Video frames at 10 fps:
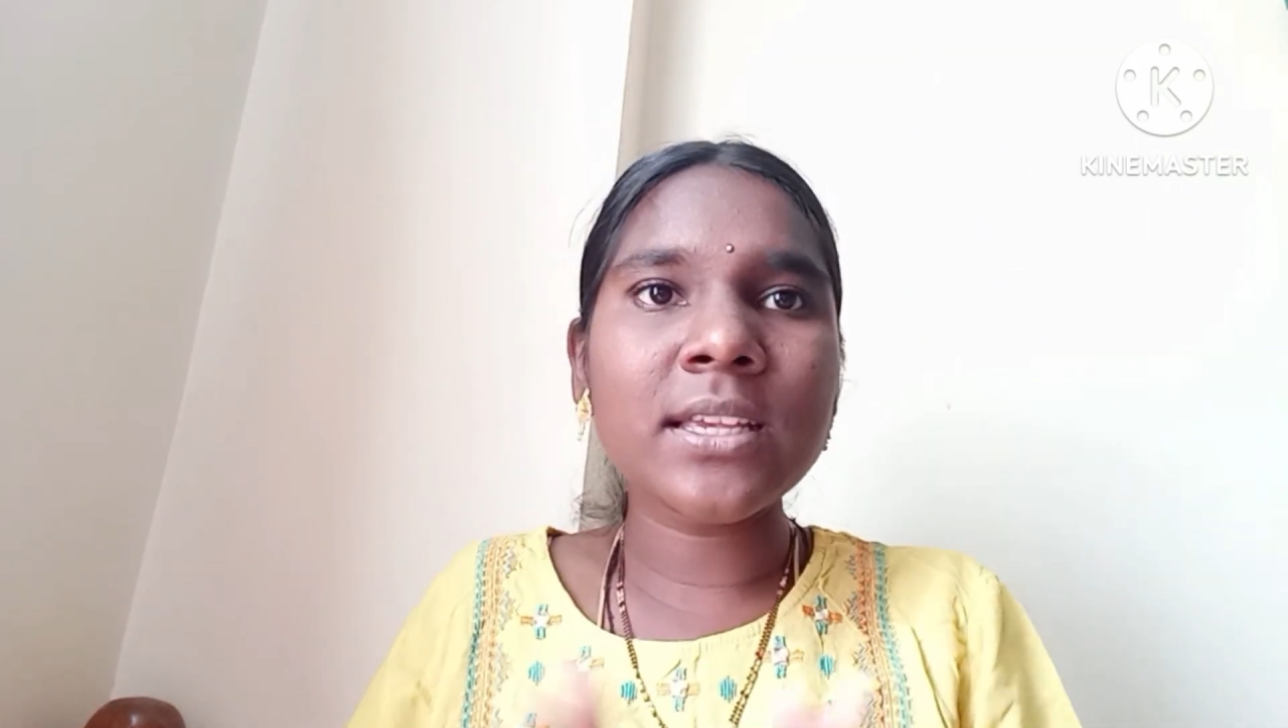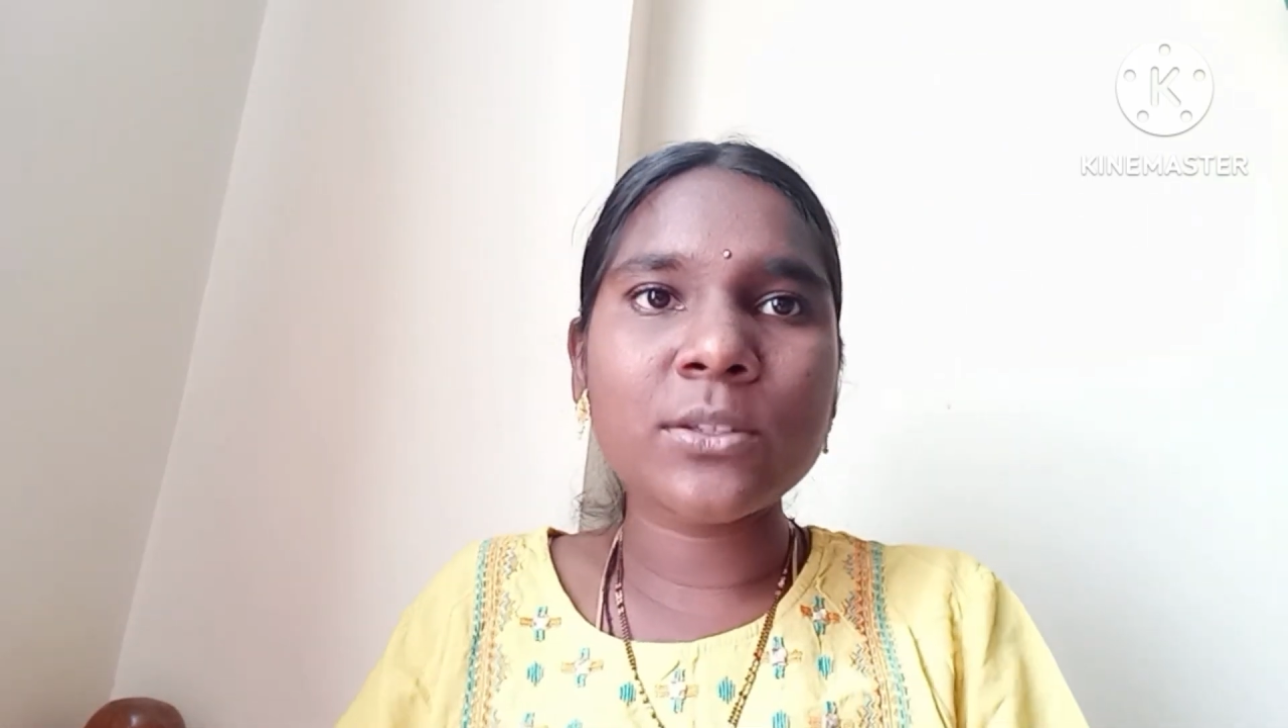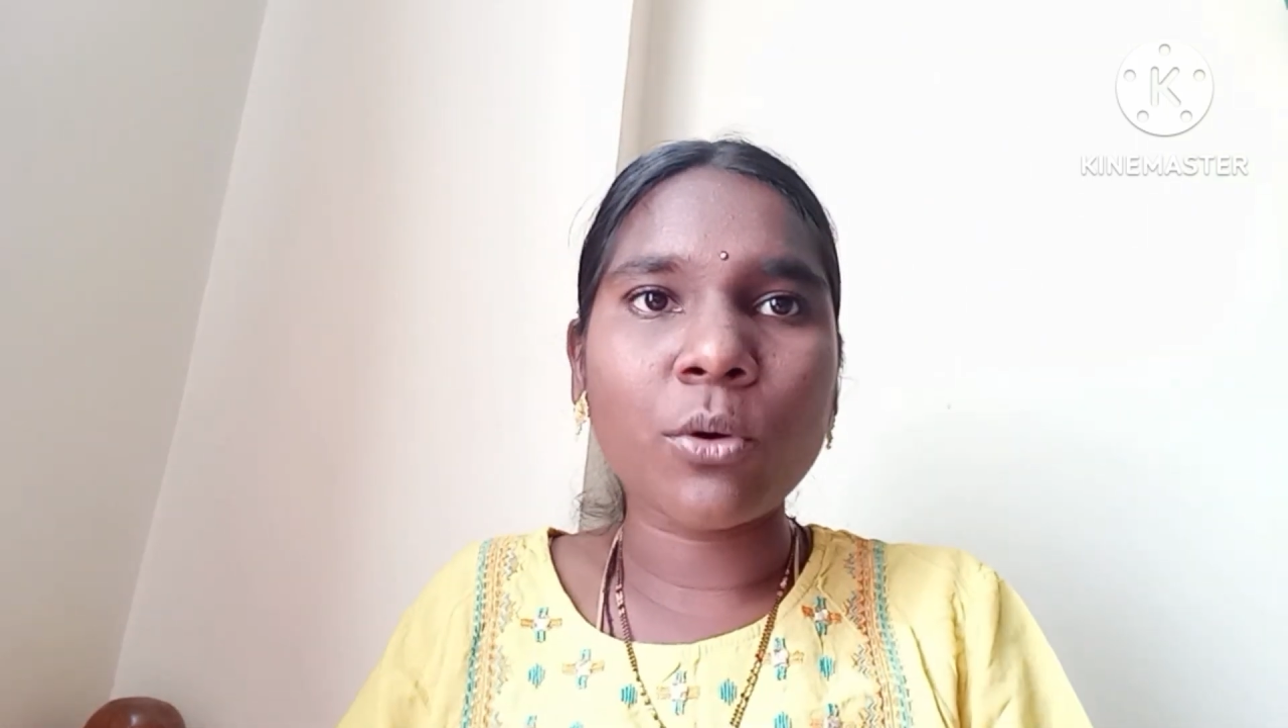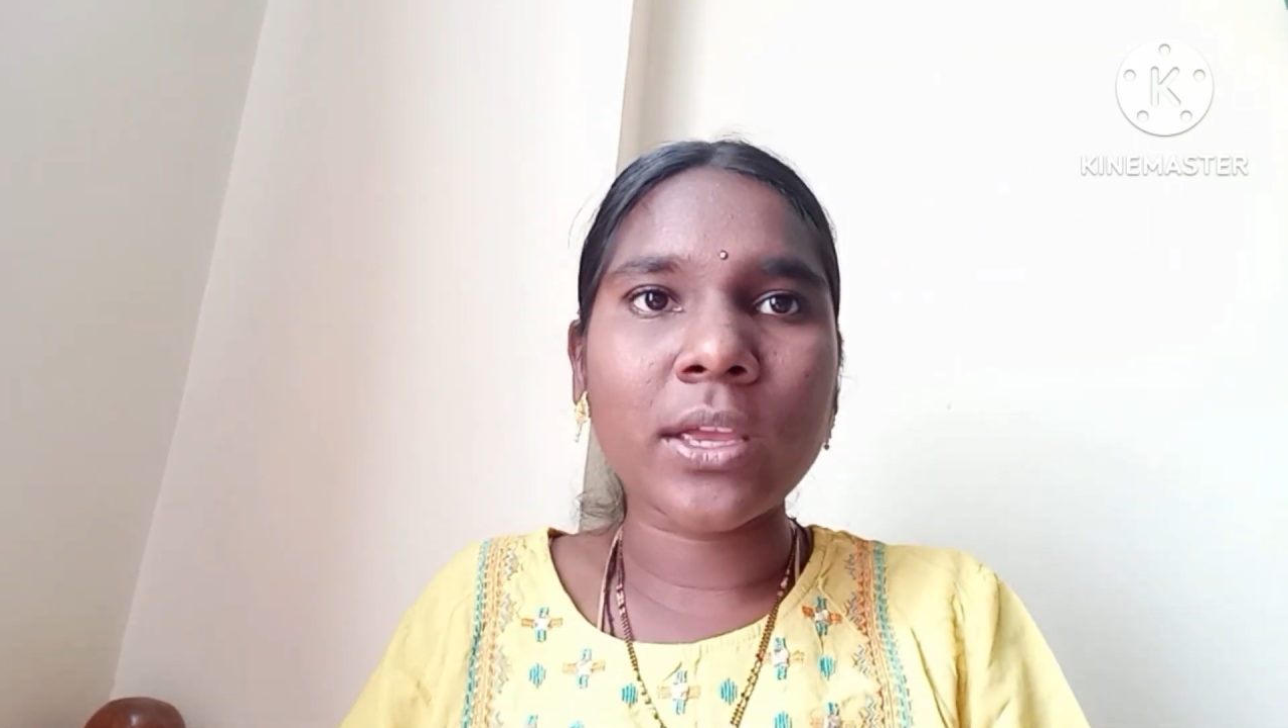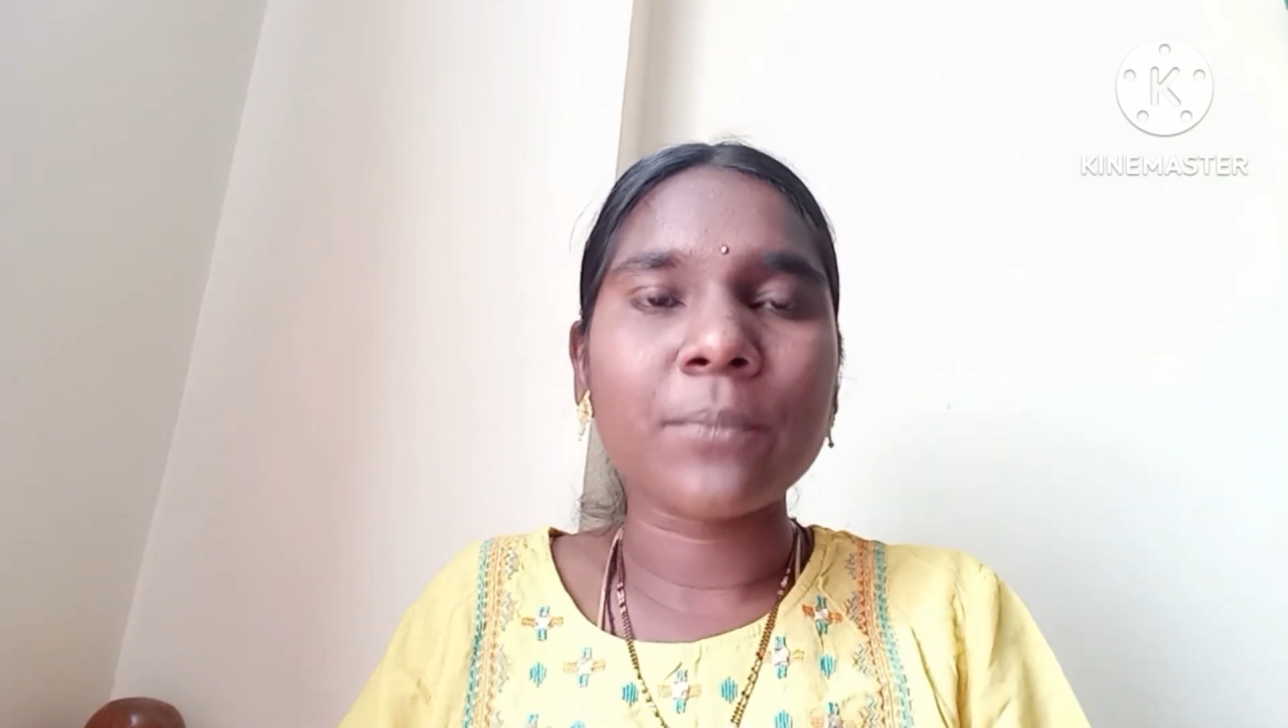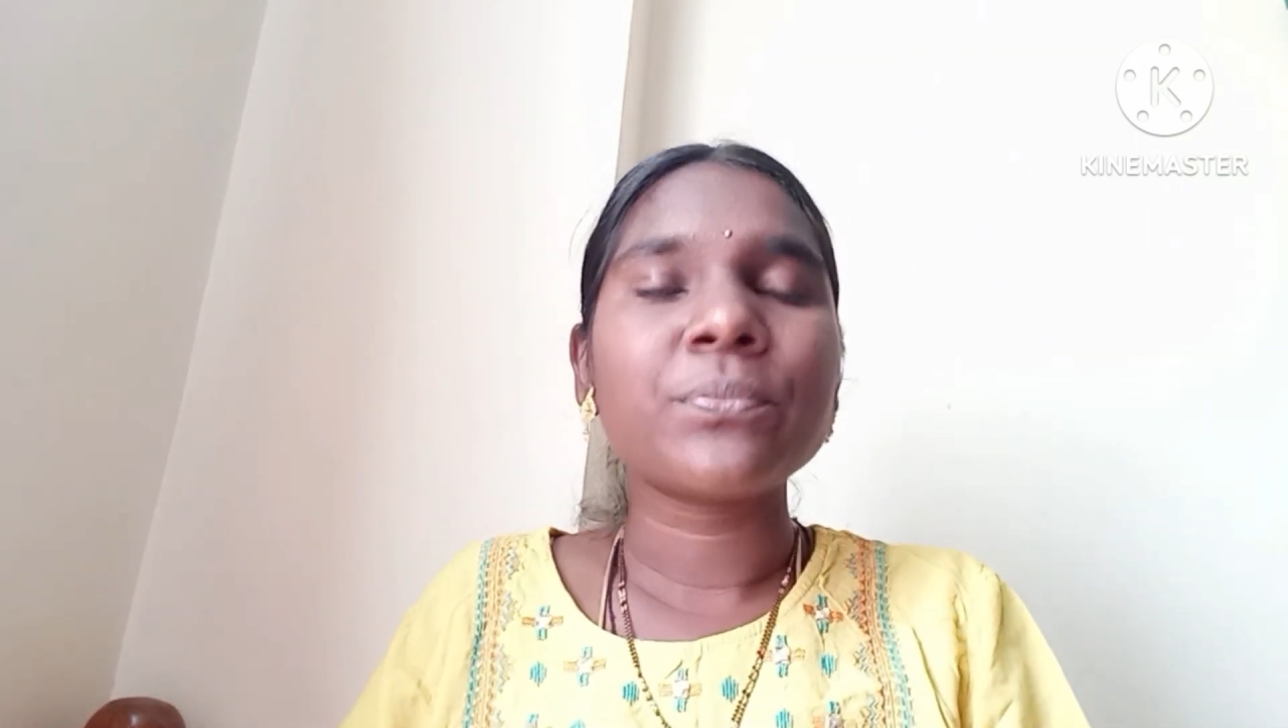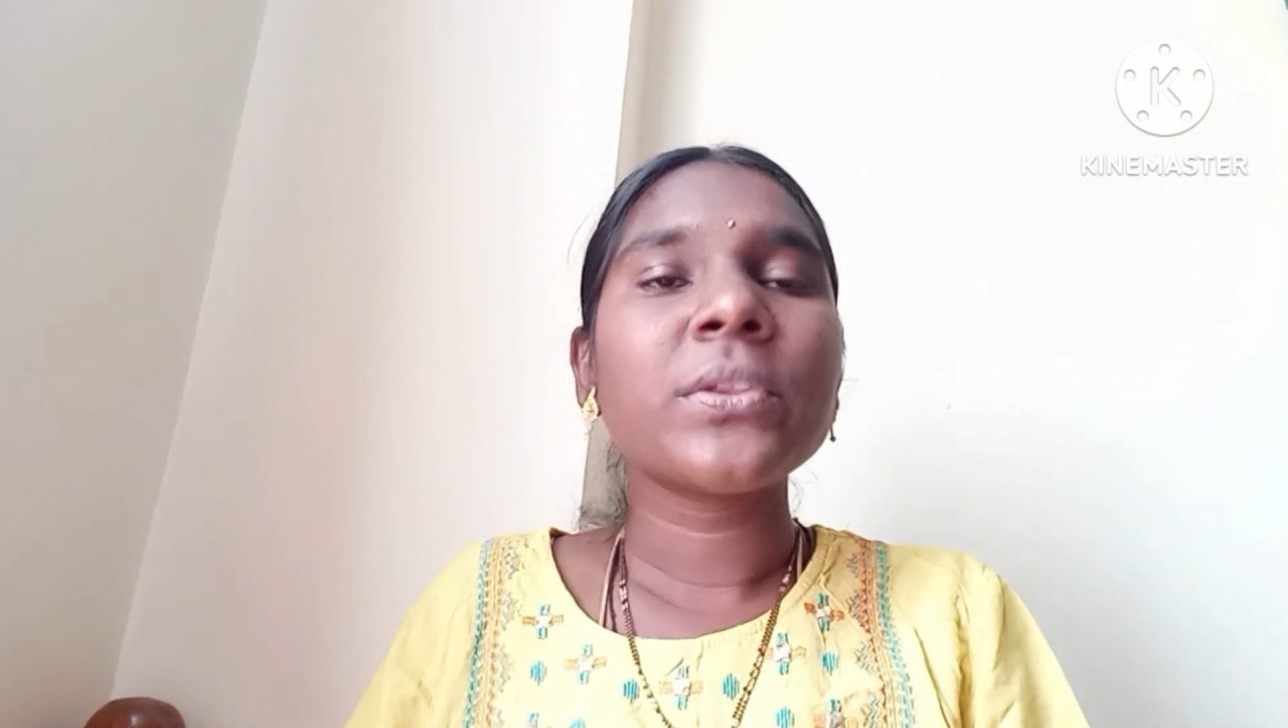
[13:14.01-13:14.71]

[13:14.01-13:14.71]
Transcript: is okay.